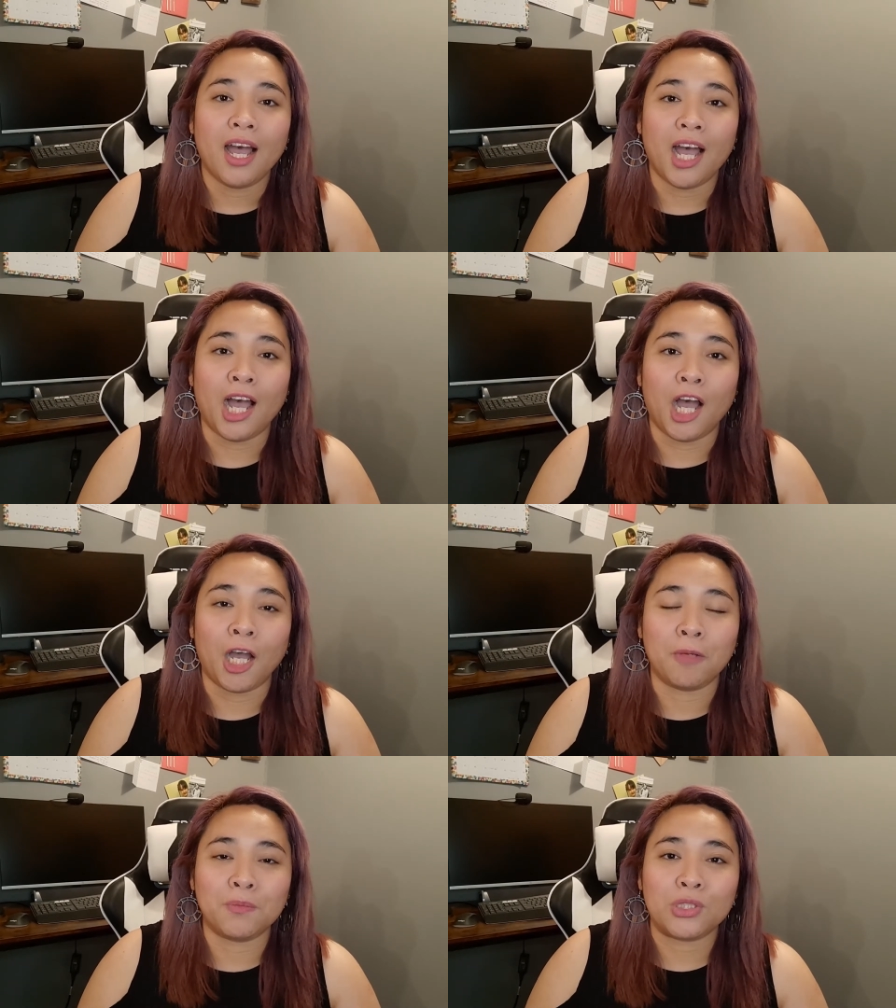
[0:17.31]

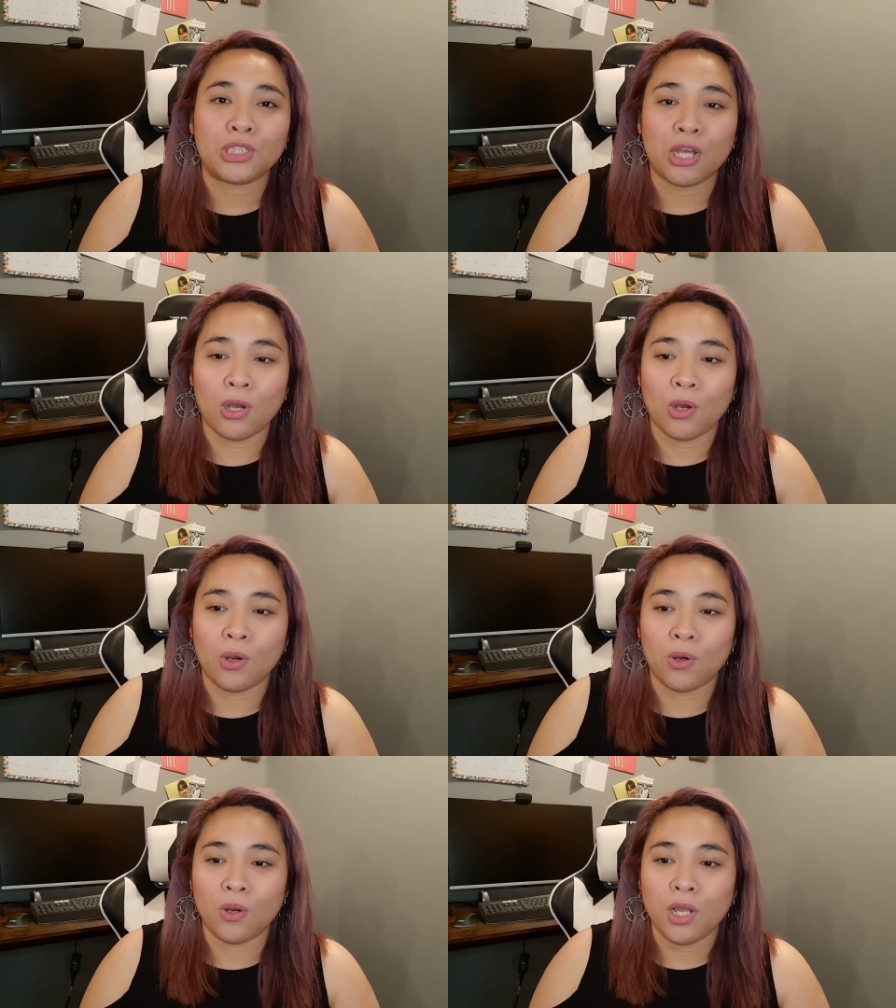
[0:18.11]
Um,
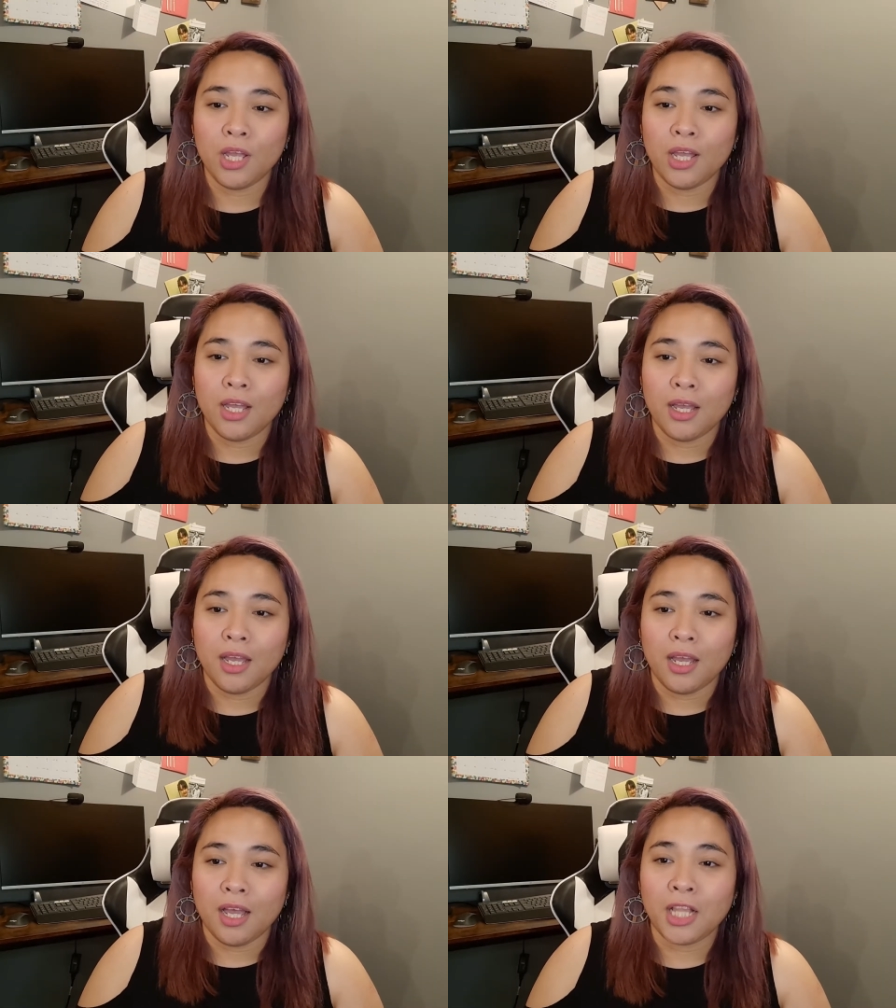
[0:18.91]
so
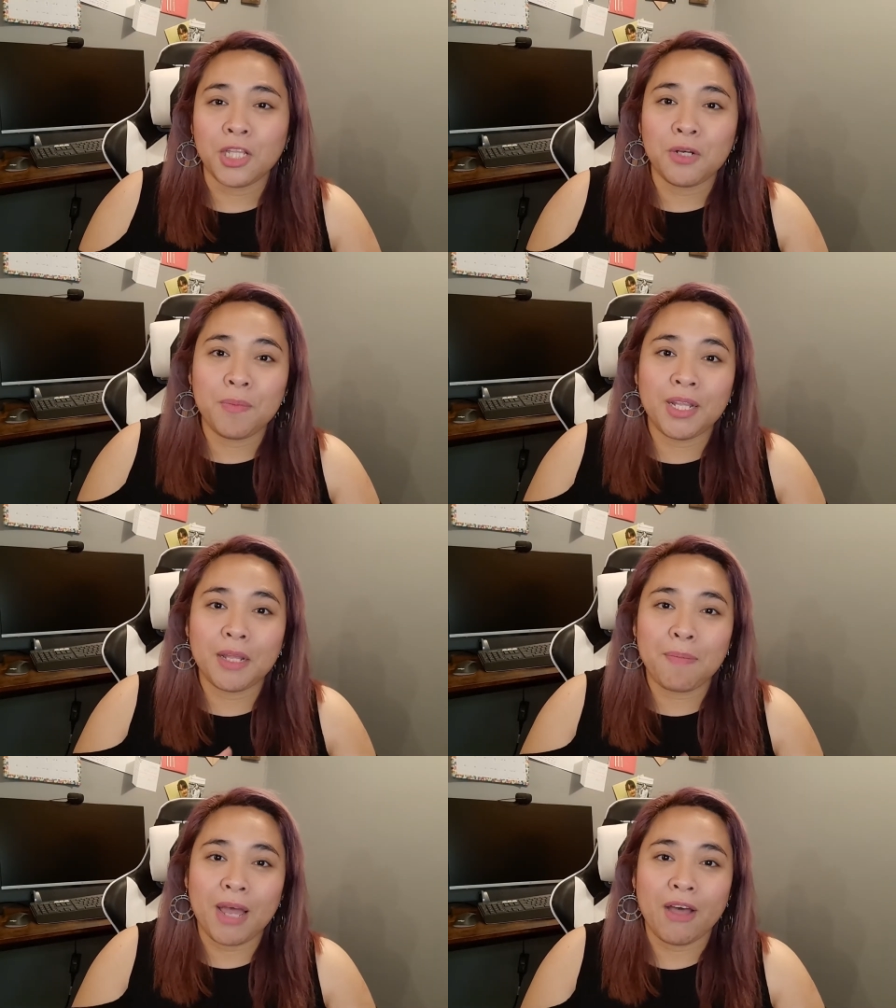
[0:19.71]
a little bit
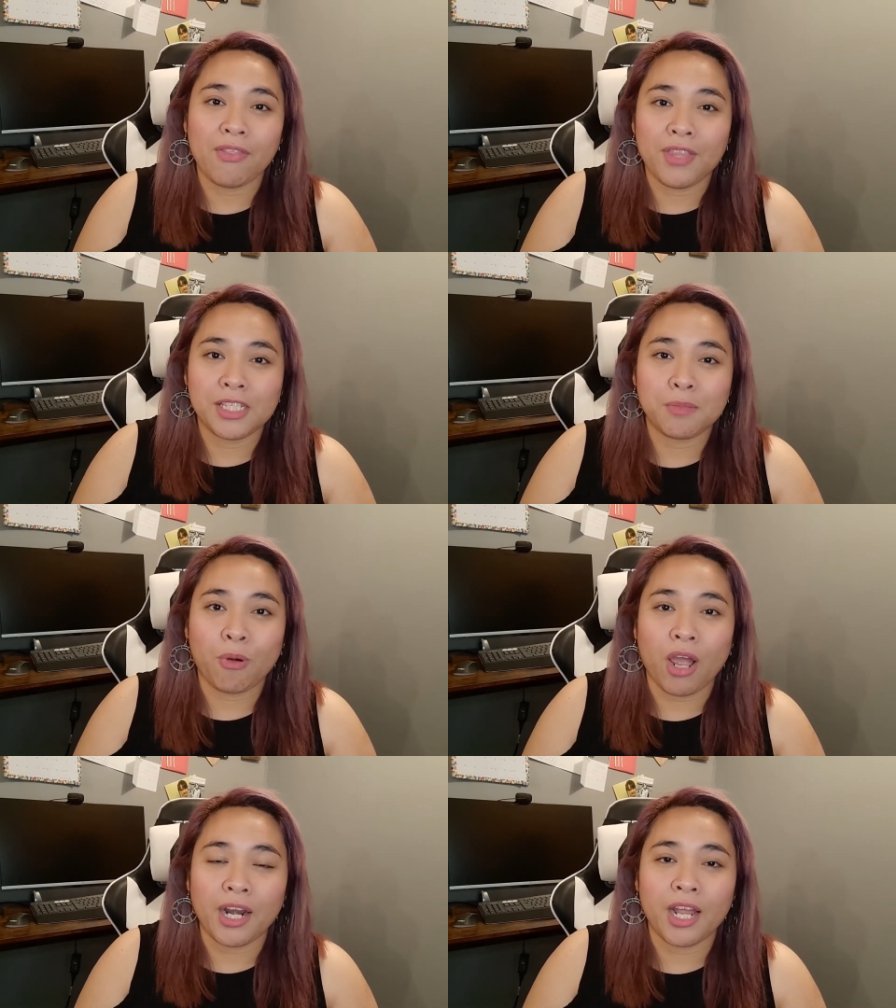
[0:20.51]
about this
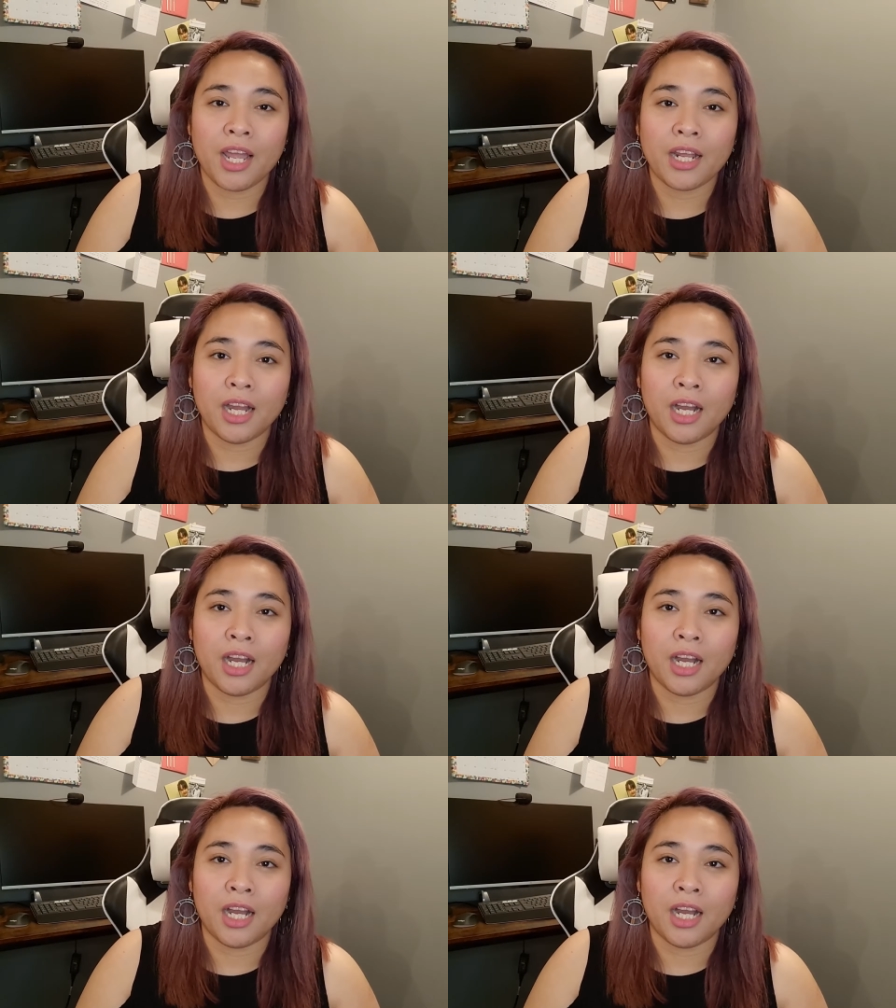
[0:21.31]
product.